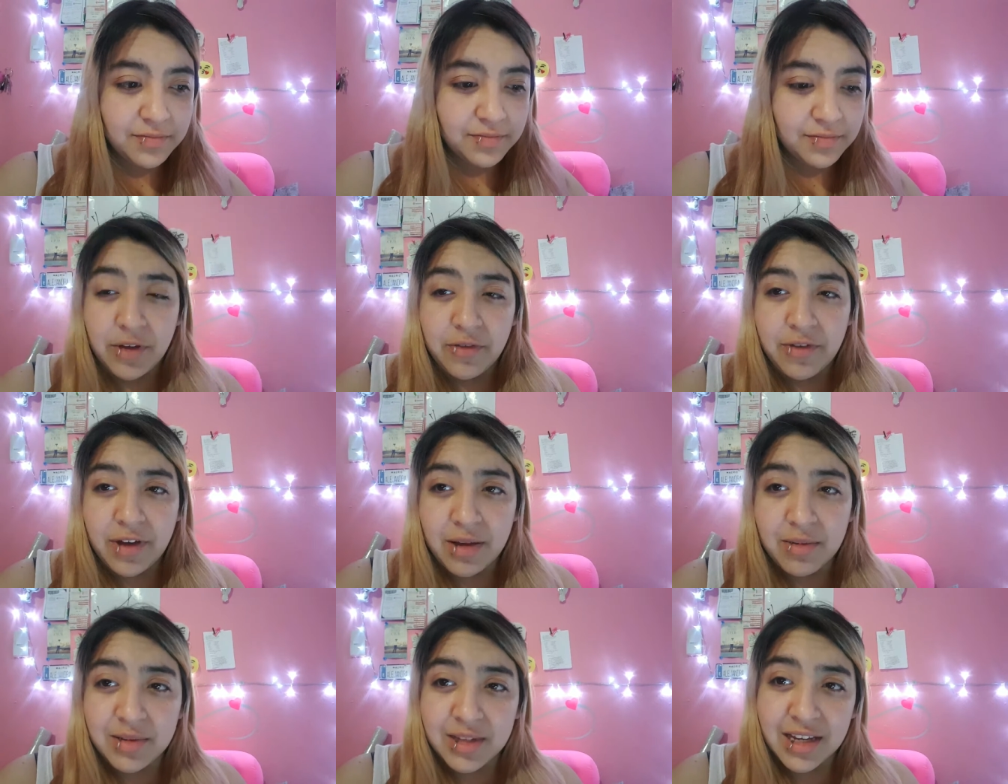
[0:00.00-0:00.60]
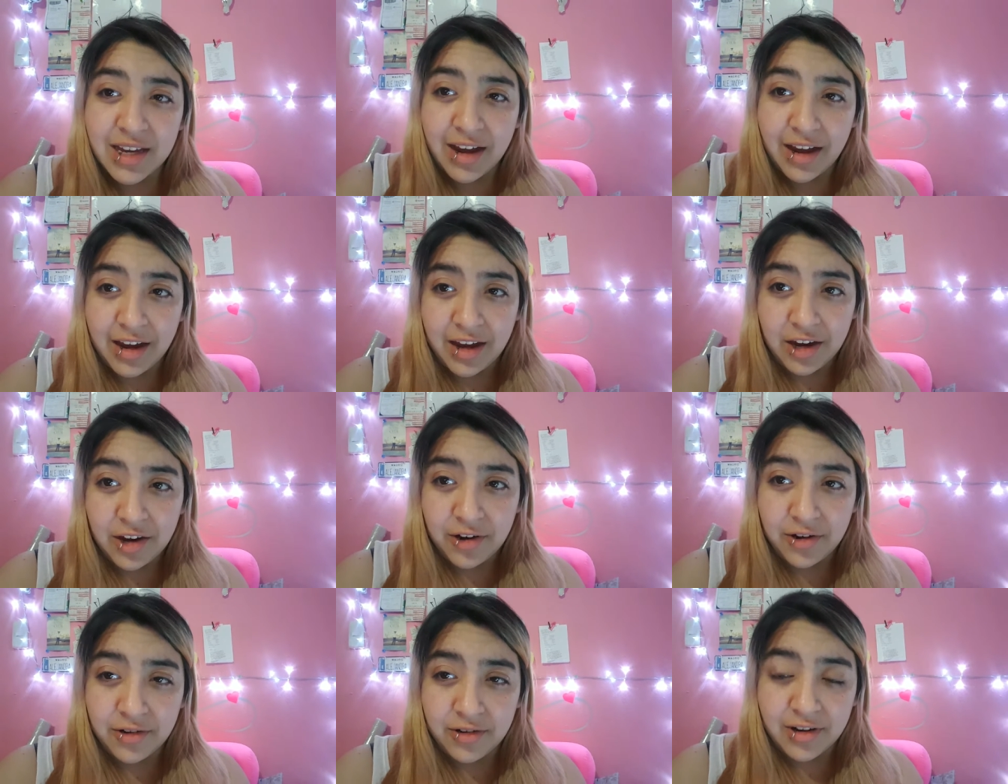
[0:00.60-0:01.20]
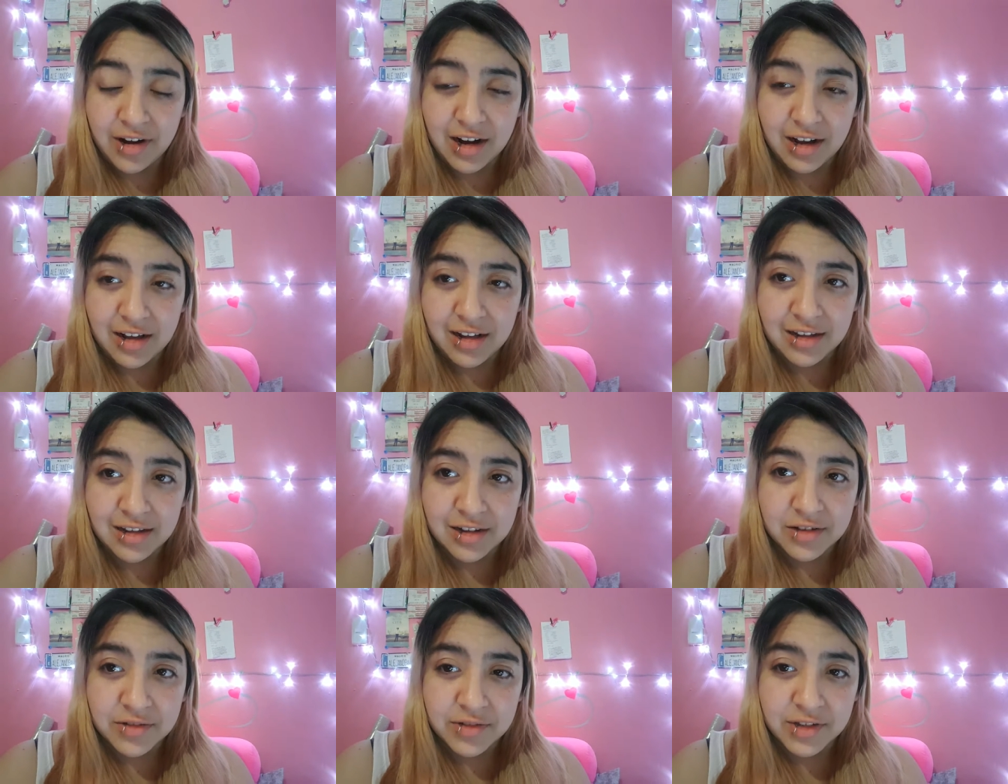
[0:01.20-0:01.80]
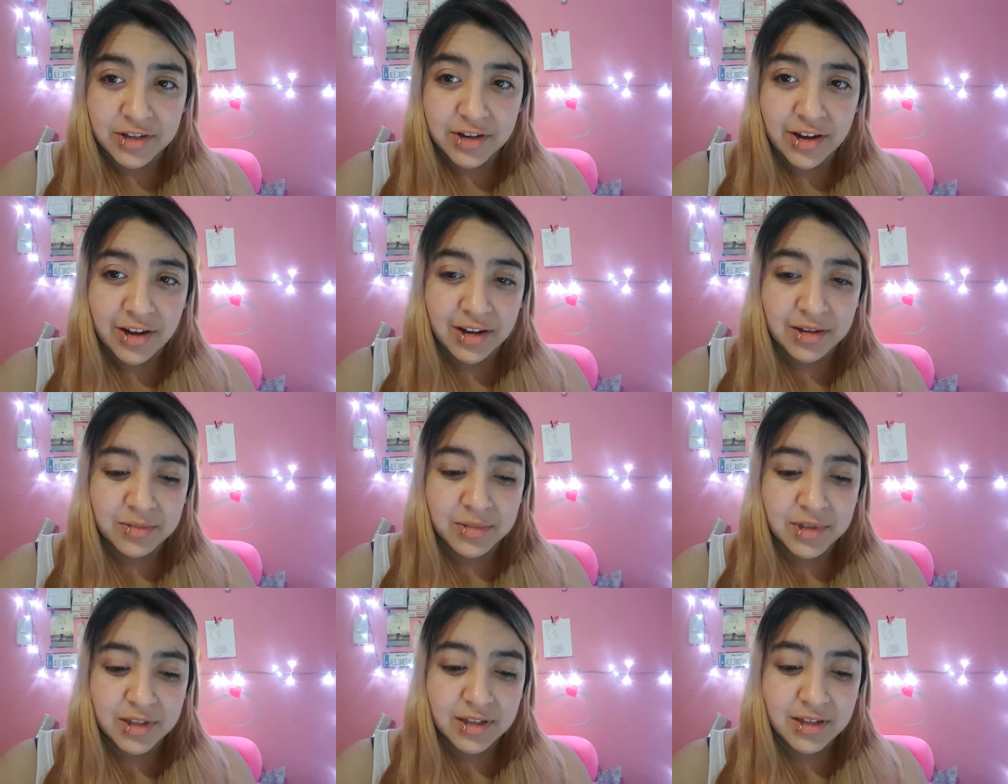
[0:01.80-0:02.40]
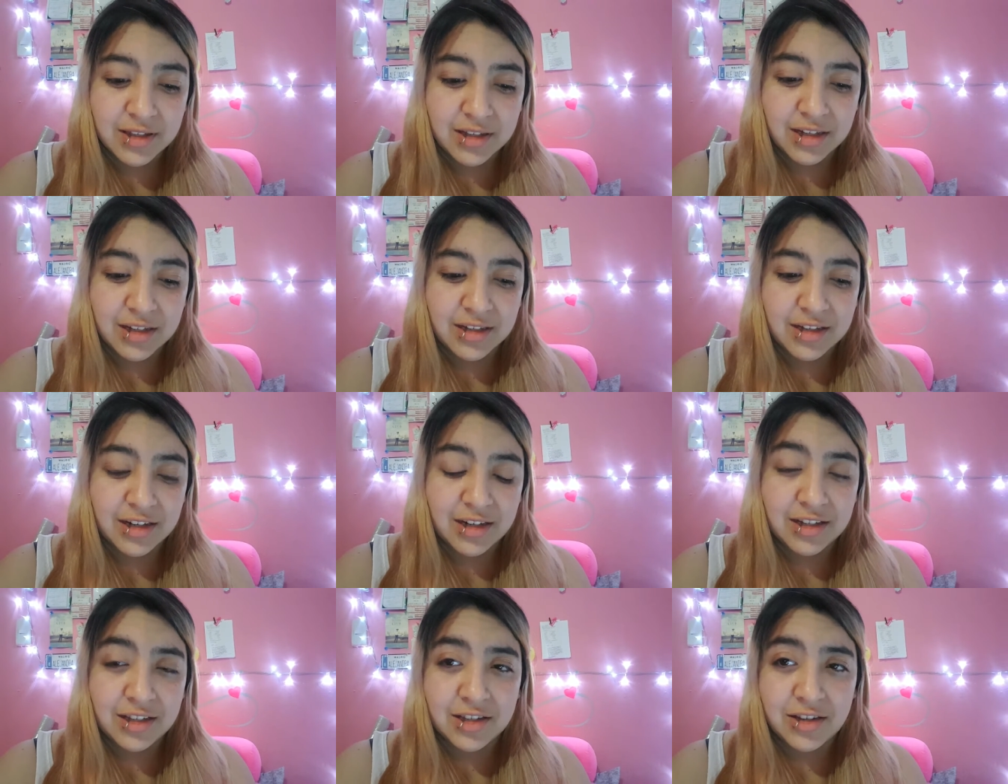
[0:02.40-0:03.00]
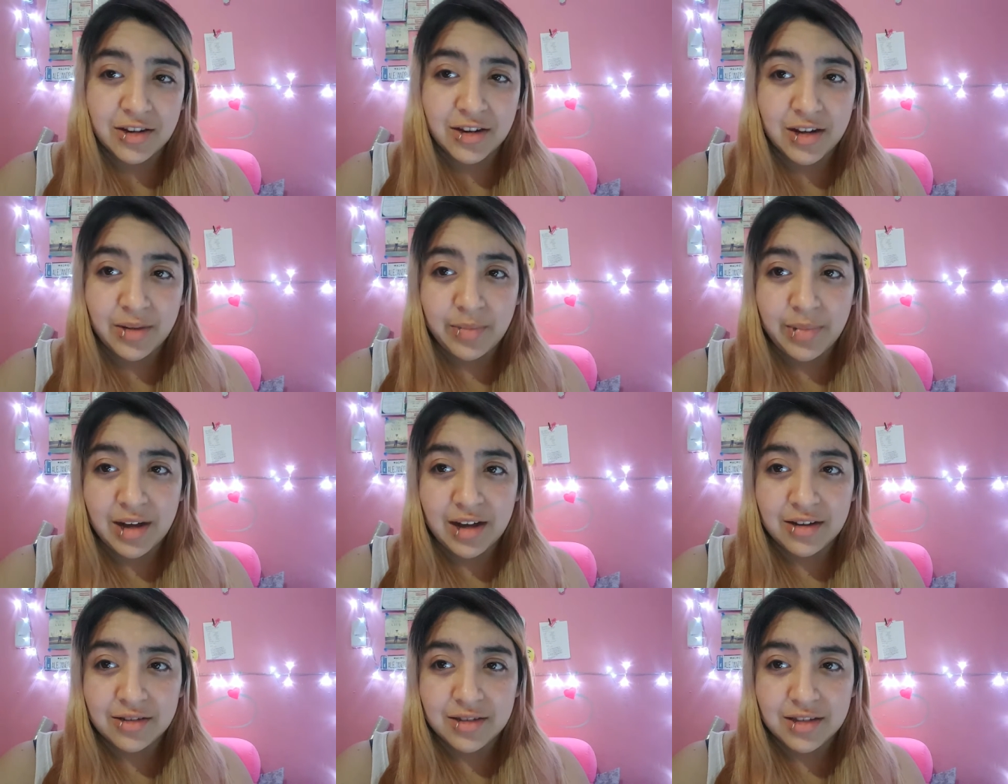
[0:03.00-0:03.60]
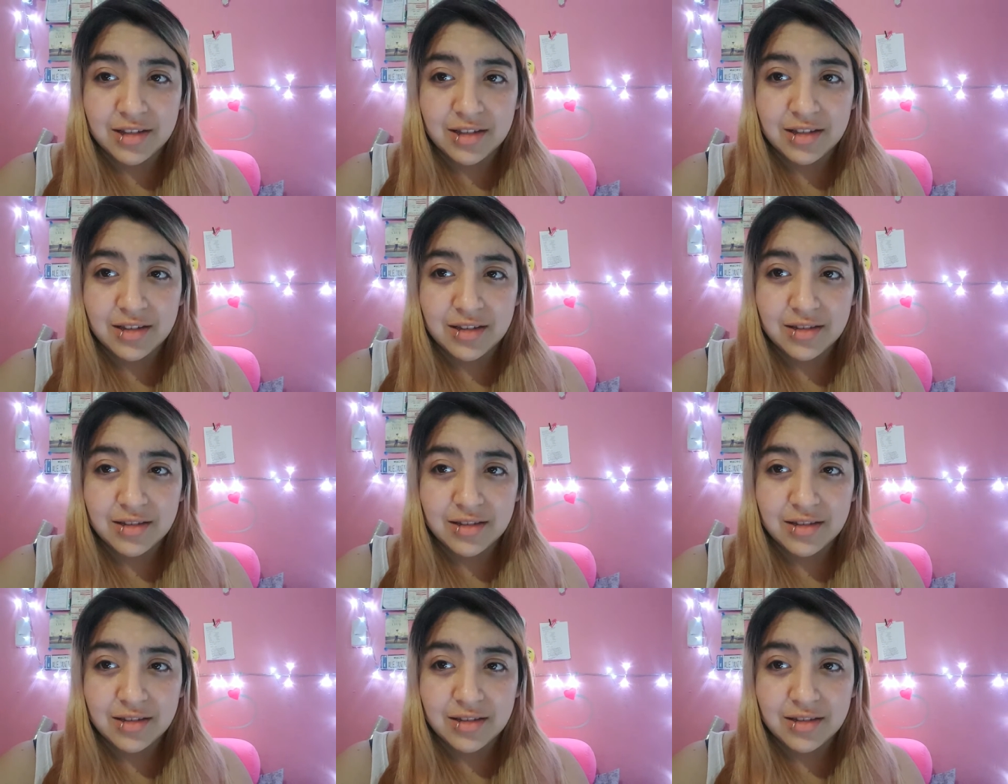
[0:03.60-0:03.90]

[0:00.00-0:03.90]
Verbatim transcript: My family, I hear a lot of times that they talk about